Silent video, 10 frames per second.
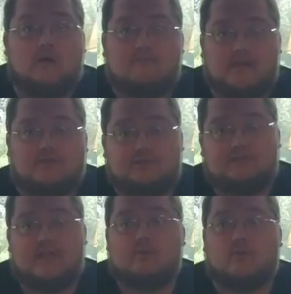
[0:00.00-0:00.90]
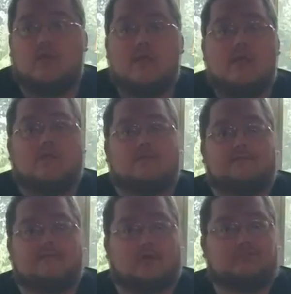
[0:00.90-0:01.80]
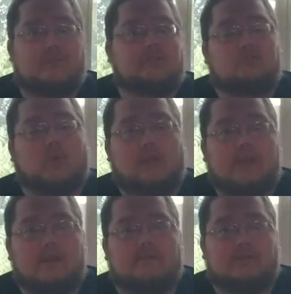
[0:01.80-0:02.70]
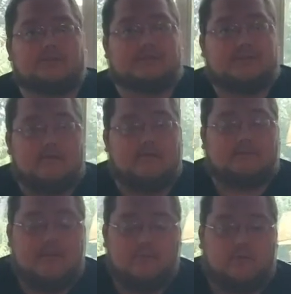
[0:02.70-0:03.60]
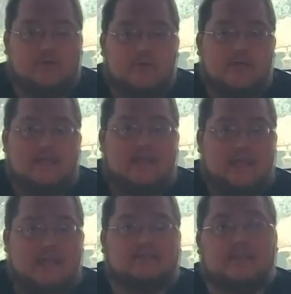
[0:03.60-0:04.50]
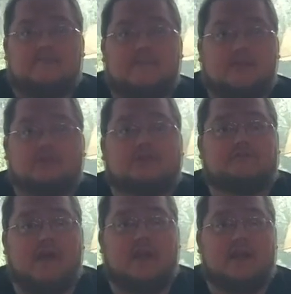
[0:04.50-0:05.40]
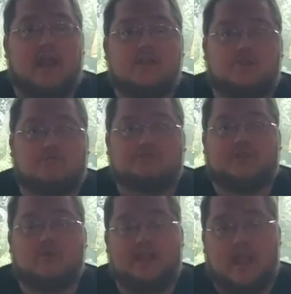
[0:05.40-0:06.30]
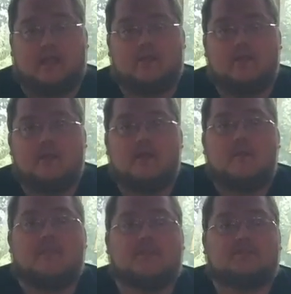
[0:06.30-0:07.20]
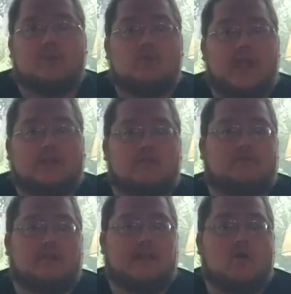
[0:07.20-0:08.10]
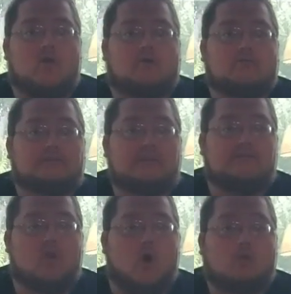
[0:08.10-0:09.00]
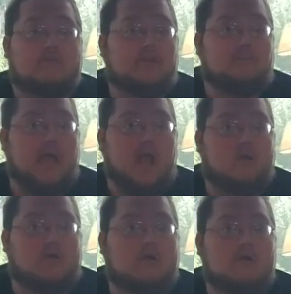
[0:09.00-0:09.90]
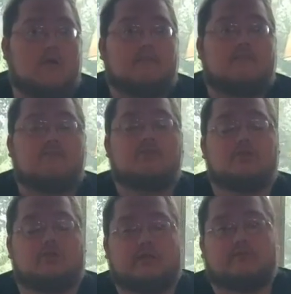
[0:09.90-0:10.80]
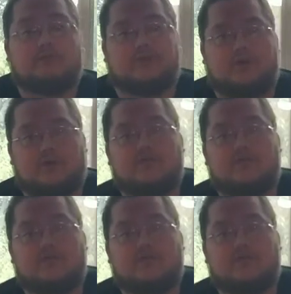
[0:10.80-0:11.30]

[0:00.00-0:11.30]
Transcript: Avengers Assemble. The first big storyline in Avengers Assemble is the Avengers fighting a new Zodiac. The Zodiac, you find out, are receiving all of their power from a newly returned